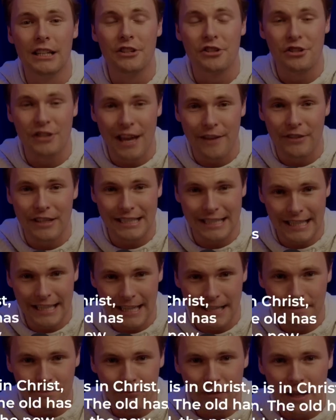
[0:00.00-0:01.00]

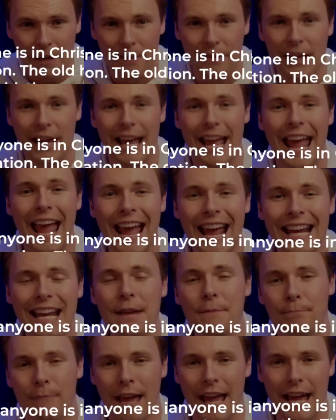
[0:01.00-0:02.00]
17 that
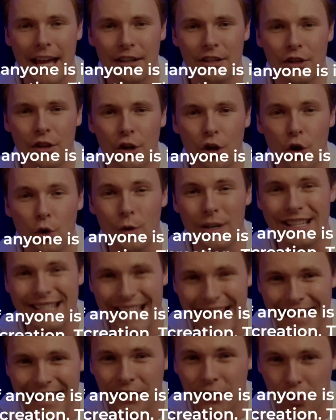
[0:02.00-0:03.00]
any man who is
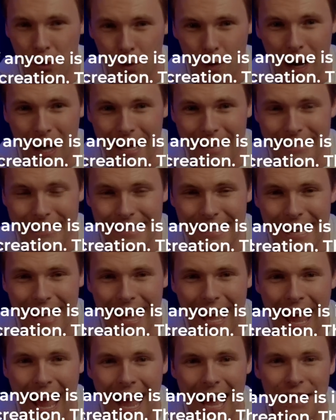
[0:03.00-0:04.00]
in Christ
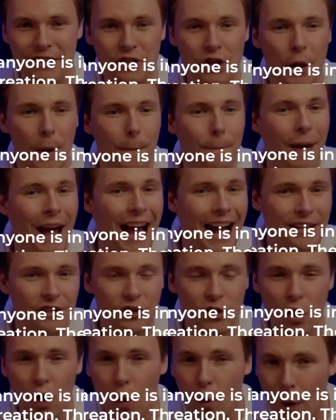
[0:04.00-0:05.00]
has
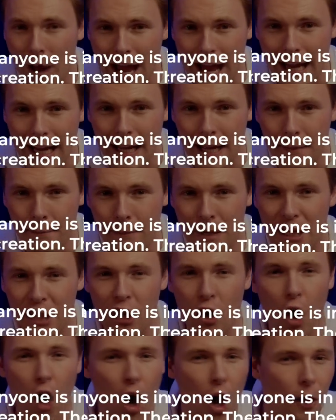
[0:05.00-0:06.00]
passed away,
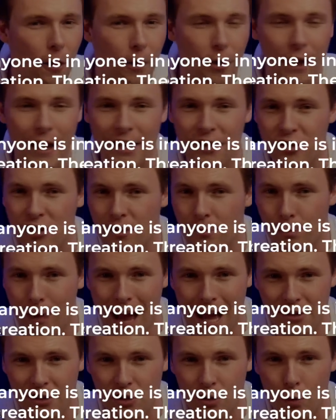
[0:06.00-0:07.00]
meaning all things have
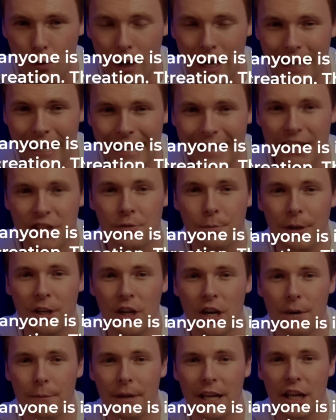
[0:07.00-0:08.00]
passed away. He has
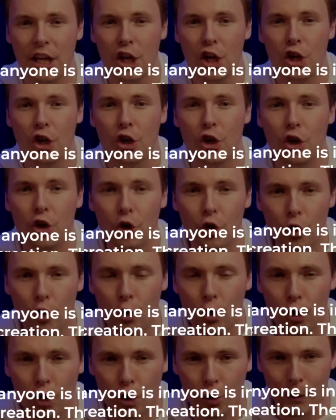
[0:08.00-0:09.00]
become a
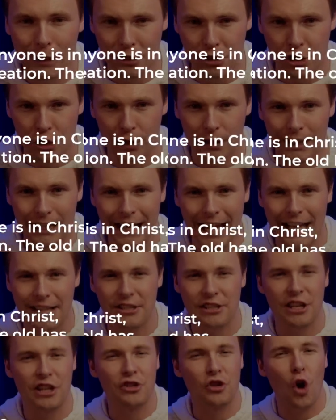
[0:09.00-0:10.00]
new creature. It
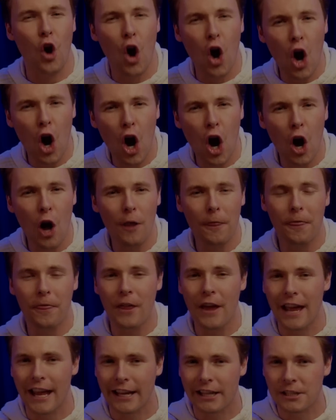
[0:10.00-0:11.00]
says all
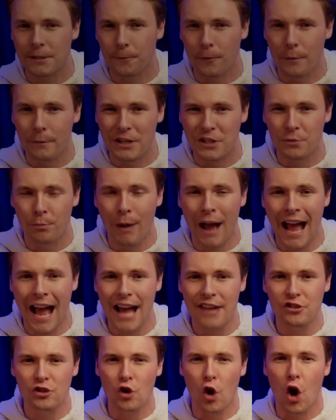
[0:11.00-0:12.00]
things from his
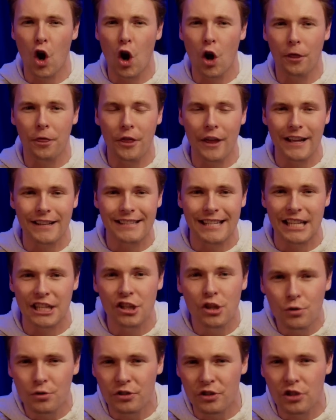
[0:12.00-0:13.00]
past, all things he
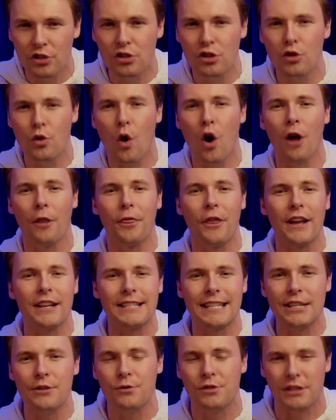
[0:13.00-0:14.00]
used to do, all
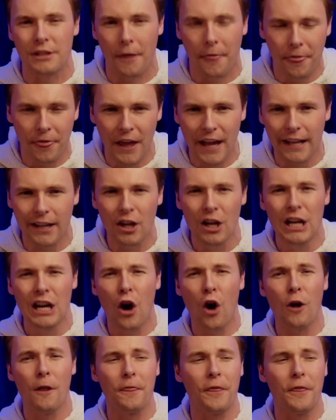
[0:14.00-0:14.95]
things he used to think, all